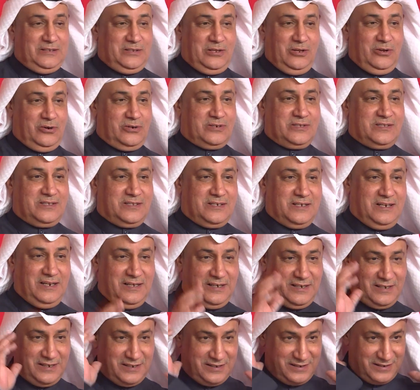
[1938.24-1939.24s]
looks
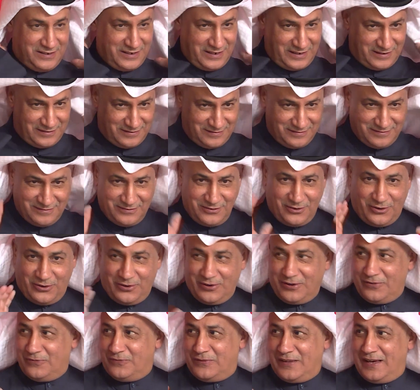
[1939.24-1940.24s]
clean and
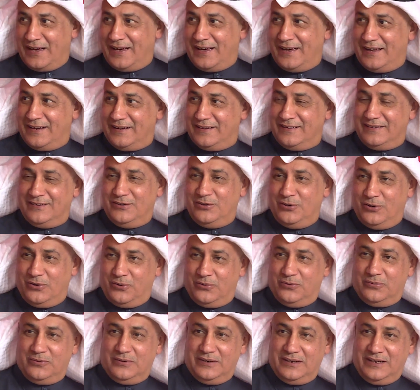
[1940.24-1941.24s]
all of that. No,
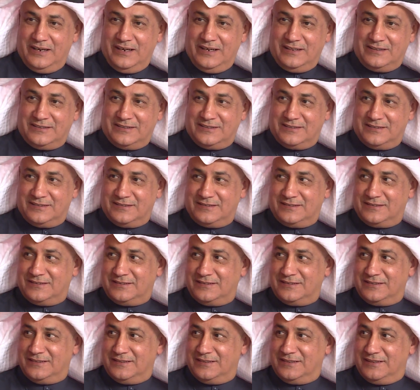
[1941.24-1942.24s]

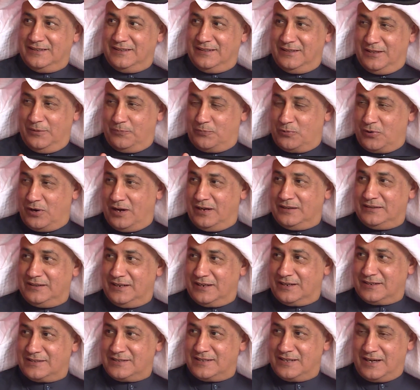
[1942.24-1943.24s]
the
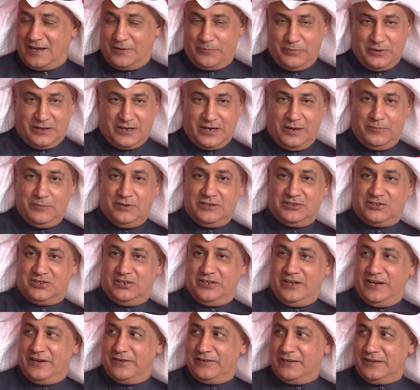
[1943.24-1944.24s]
products are becoming
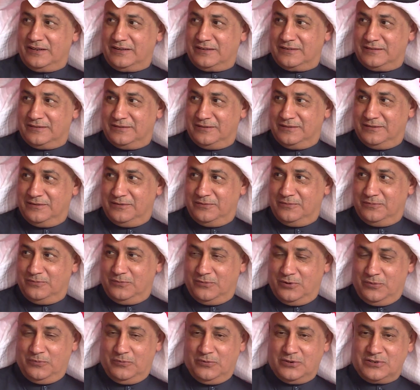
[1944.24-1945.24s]
generic
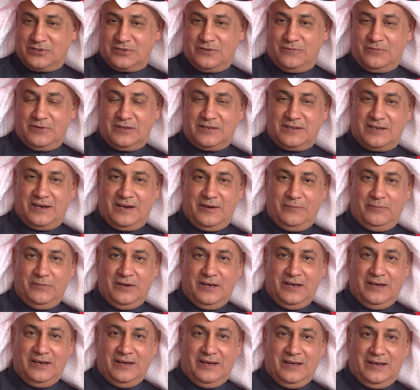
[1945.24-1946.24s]
most of the time.
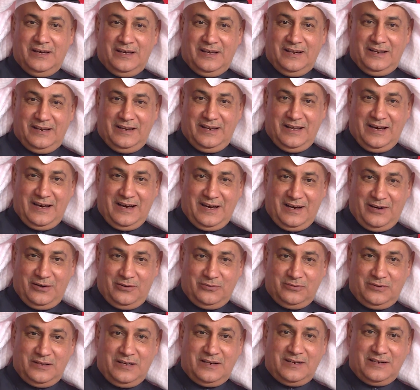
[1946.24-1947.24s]
Now
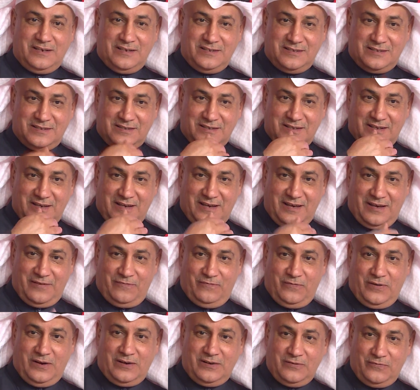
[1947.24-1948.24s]
there is a
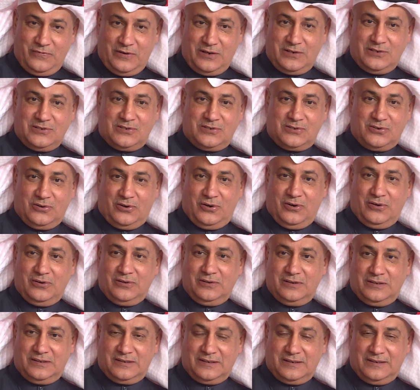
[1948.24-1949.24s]
very, very
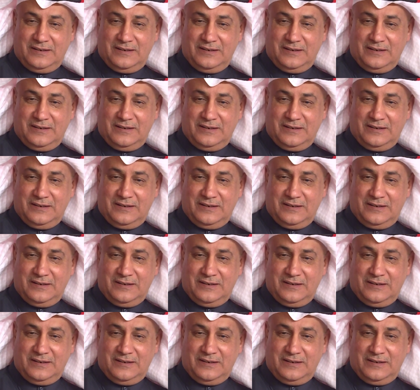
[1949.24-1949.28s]
strong